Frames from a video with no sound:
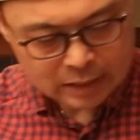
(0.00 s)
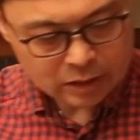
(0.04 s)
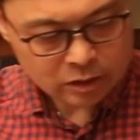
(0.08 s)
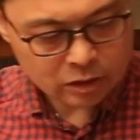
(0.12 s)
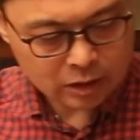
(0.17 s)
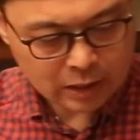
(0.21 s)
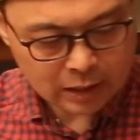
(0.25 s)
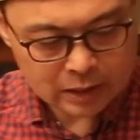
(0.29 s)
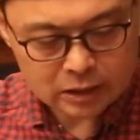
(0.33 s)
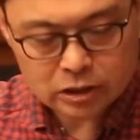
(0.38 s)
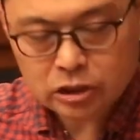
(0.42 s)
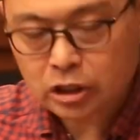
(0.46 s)
you
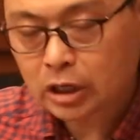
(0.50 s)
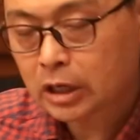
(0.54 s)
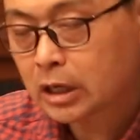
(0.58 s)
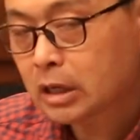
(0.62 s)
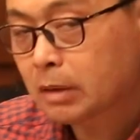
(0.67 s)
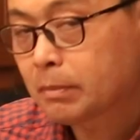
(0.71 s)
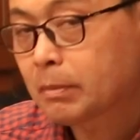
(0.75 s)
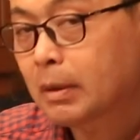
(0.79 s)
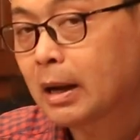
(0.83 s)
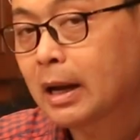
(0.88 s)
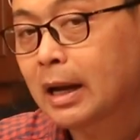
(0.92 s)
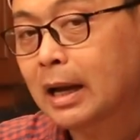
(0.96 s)
can check
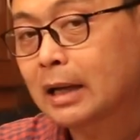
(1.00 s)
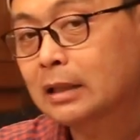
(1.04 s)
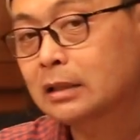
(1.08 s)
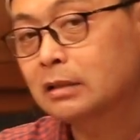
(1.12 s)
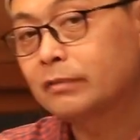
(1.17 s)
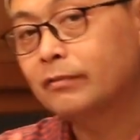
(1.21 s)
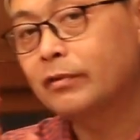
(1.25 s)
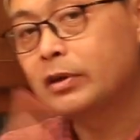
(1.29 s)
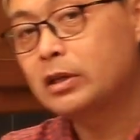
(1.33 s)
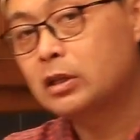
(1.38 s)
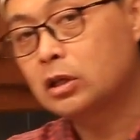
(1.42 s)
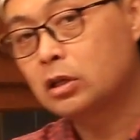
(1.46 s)
my other
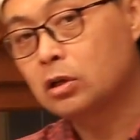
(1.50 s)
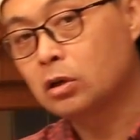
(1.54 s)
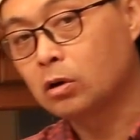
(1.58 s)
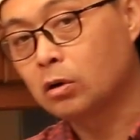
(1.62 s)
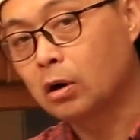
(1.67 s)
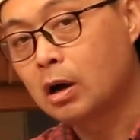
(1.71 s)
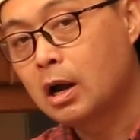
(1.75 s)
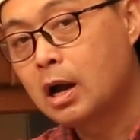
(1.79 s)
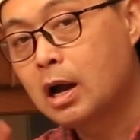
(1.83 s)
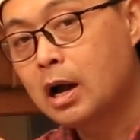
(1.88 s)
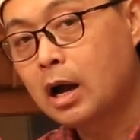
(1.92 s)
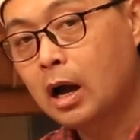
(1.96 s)

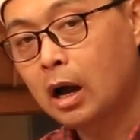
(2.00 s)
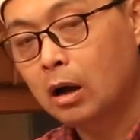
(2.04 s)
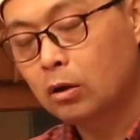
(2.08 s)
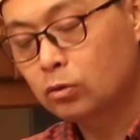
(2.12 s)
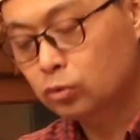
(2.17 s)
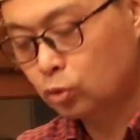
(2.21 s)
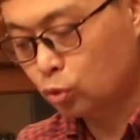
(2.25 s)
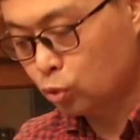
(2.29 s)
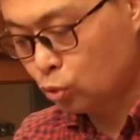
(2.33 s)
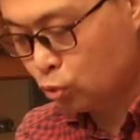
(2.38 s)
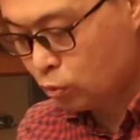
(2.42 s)
video how to